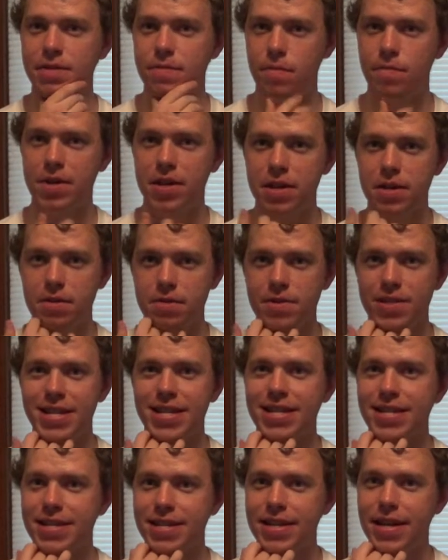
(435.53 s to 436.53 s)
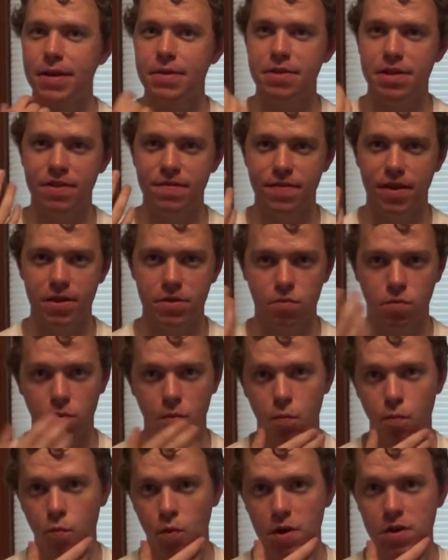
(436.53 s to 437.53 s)
It'll be interesting to see how Six Flags
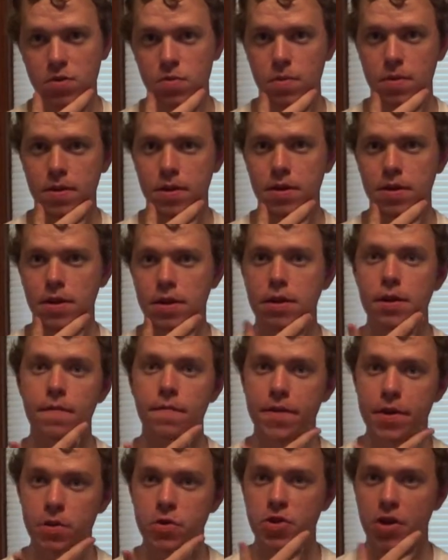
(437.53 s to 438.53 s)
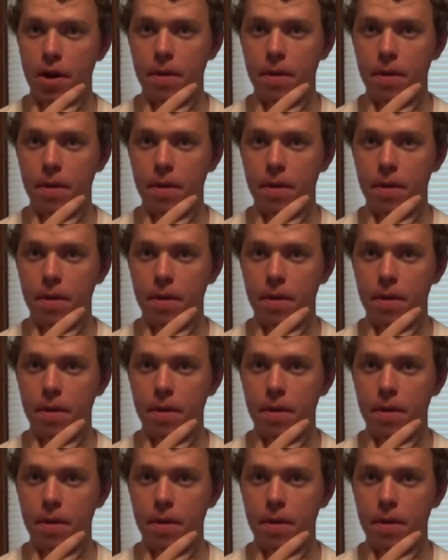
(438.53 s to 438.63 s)
works with it in the near future.